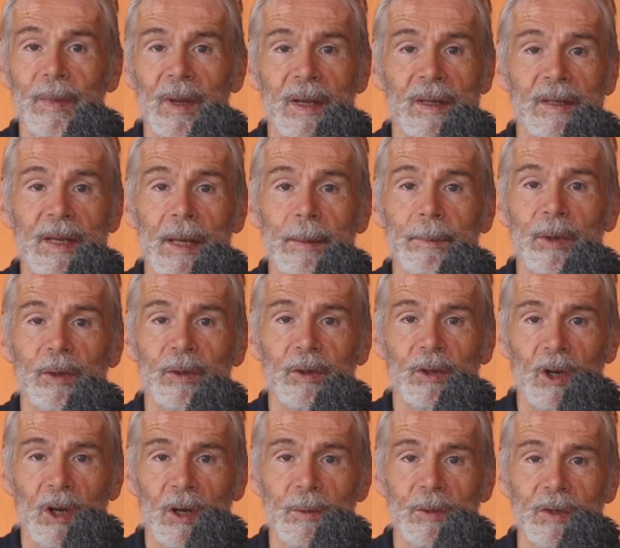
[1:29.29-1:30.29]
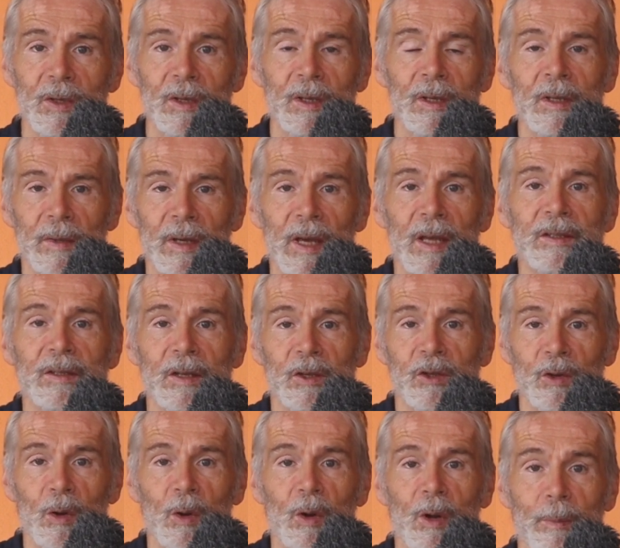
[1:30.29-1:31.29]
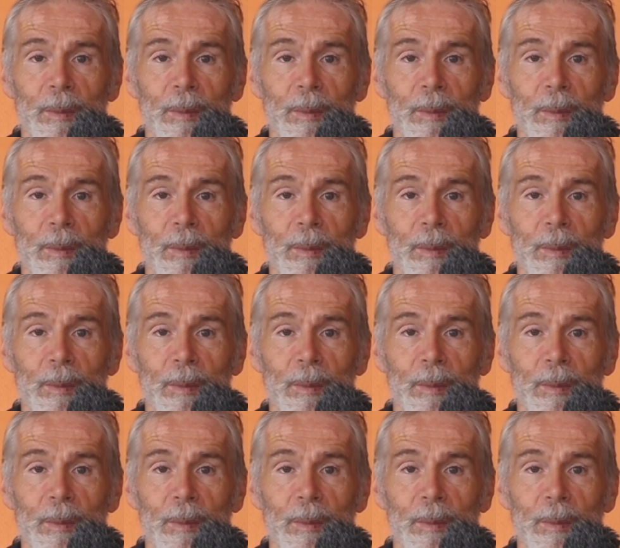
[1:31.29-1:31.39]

In simple terms, it's a solar